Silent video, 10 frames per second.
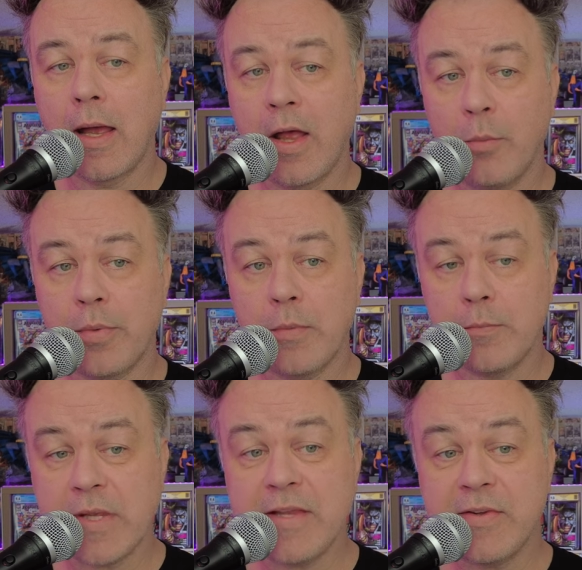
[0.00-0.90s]
Help
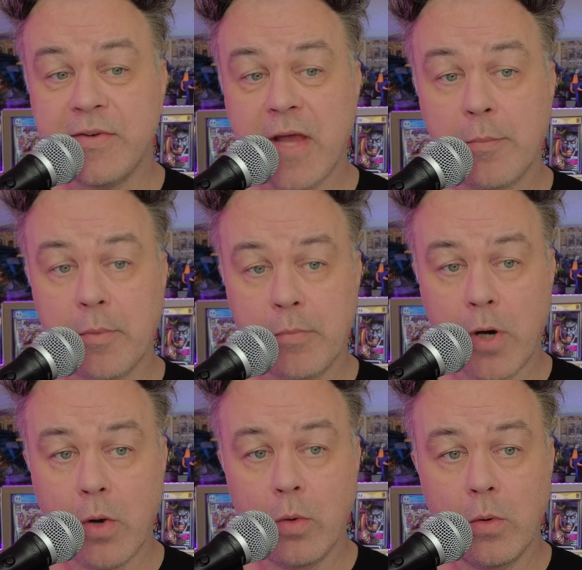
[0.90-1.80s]
Me Step
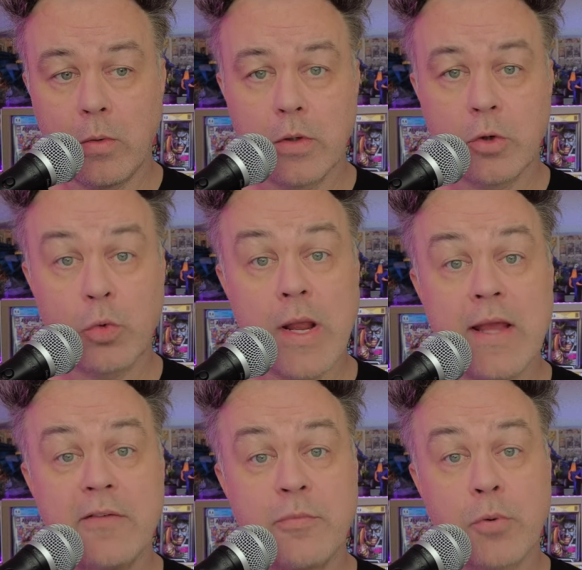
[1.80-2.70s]
Bro
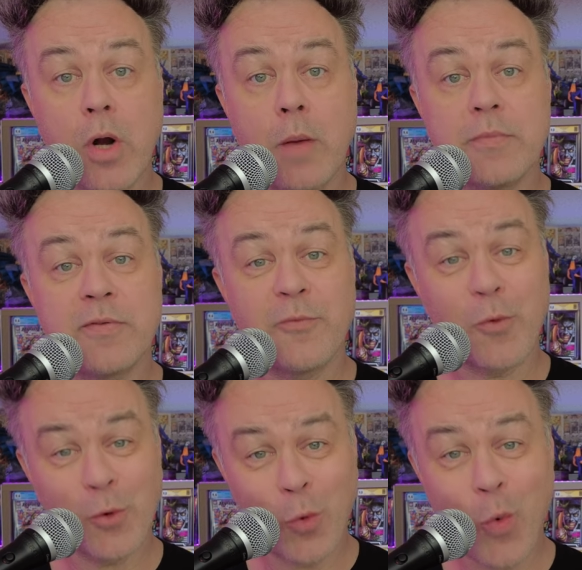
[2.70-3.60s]
Creative Prompts
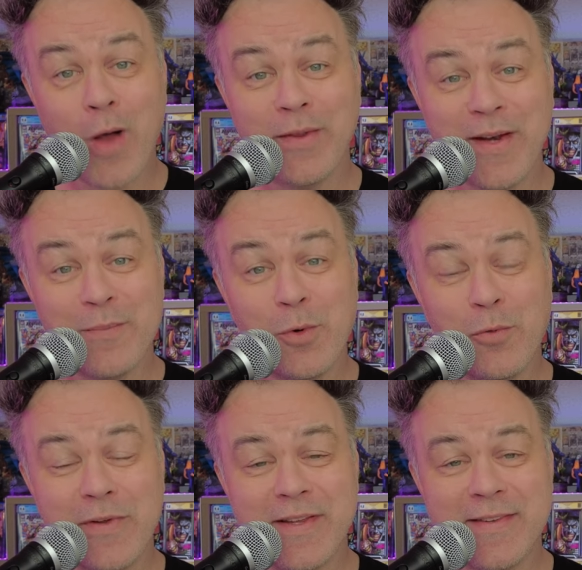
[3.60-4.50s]
for Quality
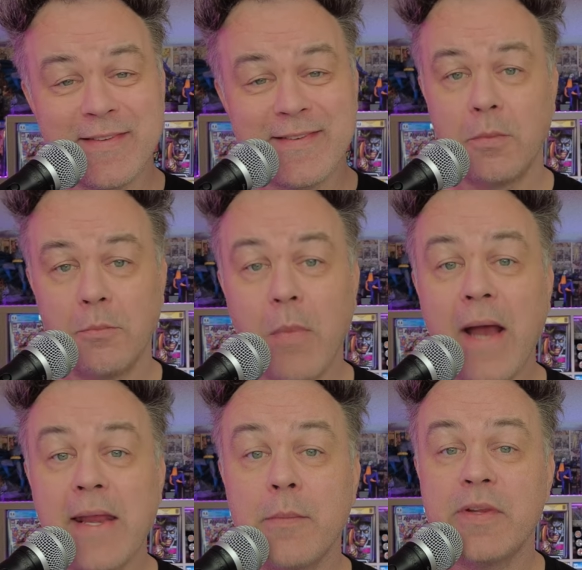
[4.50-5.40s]
Movies. My
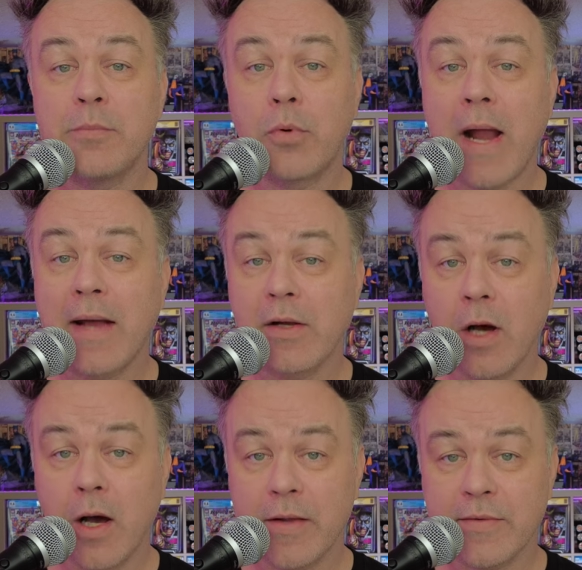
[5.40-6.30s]
name is Brad
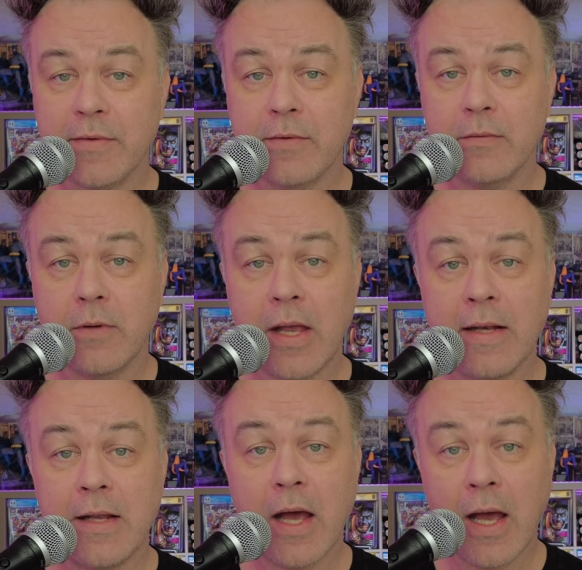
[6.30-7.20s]
Gosse,
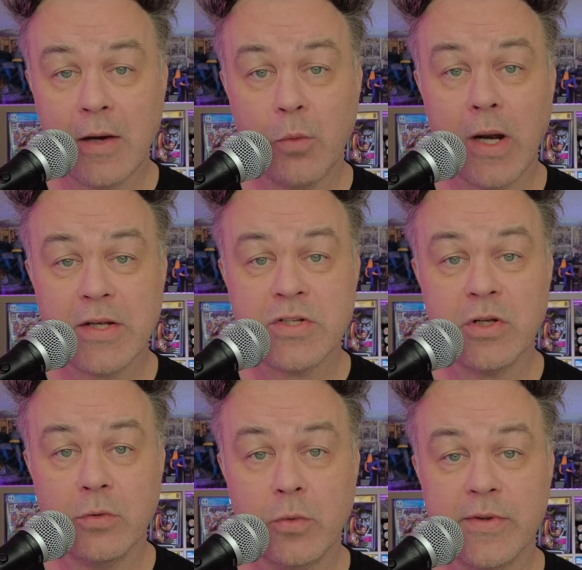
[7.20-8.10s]
and I write
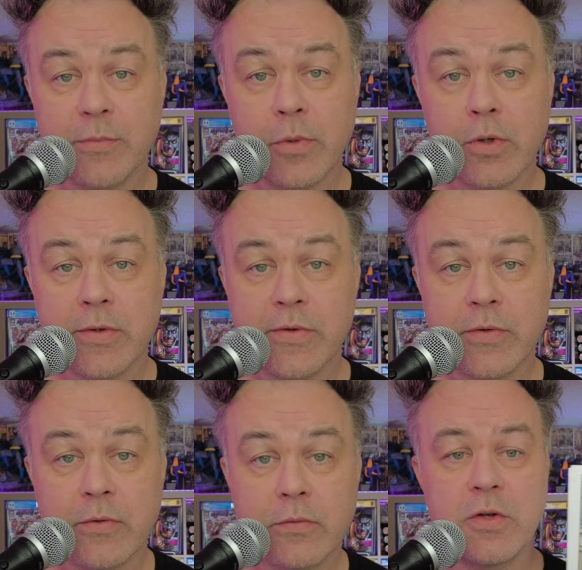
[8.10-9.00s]
children's books.